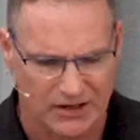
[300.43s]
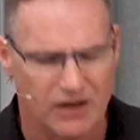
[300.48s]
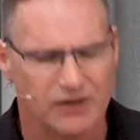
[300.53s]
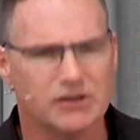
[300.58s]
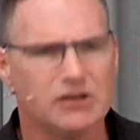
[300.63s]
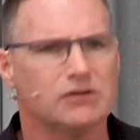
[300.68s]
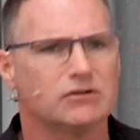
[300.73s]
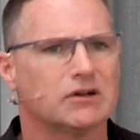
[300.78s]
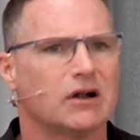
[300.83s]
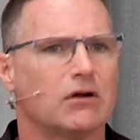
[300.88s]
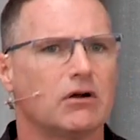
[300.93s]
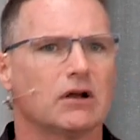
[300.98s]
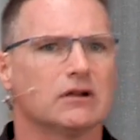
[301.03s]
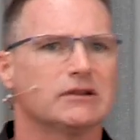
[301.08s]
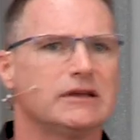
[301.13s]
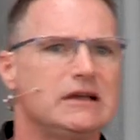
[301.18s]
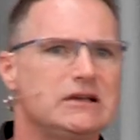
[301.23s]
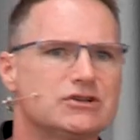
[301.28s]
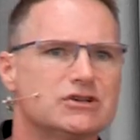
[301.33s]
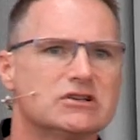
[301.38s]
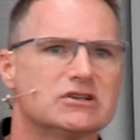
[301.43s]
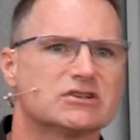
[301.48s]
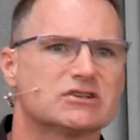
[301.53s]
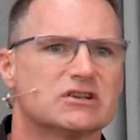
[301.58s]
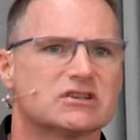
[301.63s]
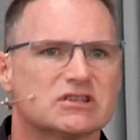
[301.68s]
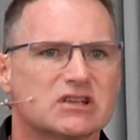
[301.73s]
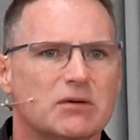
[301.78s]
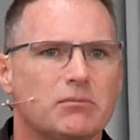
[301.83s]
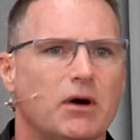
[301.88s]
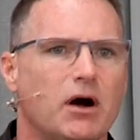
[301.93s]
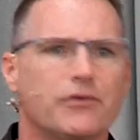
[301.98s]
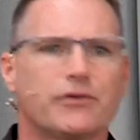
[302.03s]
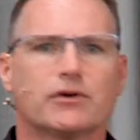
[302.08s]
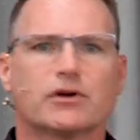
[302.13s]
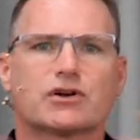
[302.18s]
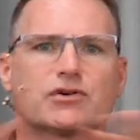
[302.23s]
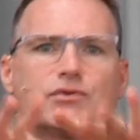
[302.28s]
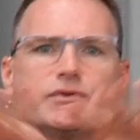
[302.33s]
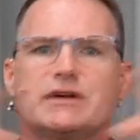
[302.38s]
yield our allegiance to some other
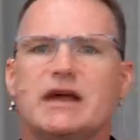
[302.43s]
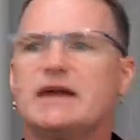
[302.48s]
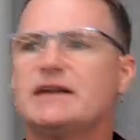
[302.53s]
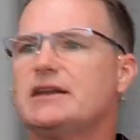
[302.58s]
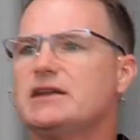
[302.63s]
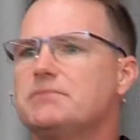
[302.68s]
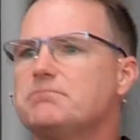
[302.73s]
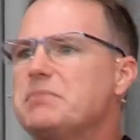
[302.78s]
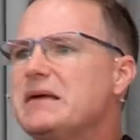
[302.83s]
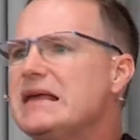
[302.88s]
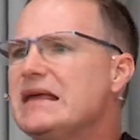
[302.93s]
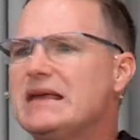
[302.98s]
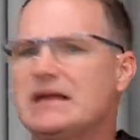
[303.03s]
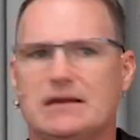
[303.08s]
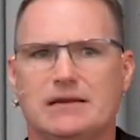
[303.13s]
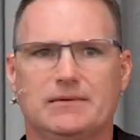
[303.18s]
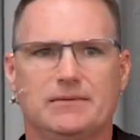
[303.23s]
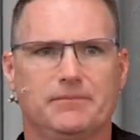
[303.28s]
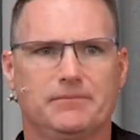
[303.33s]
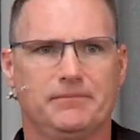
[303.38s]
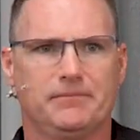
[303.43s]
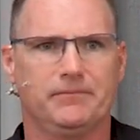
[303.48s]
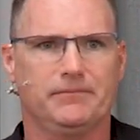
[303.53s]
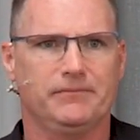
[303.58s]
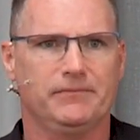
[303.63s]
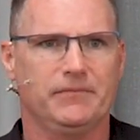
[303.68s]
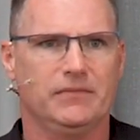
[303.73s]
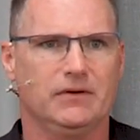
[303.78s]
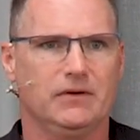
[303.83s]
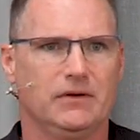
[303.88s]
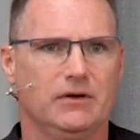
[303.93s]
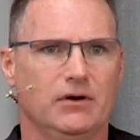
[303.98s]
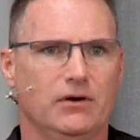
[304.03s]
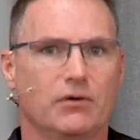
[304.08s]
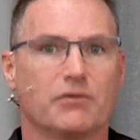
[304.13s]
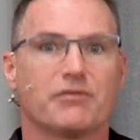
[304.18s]
created being or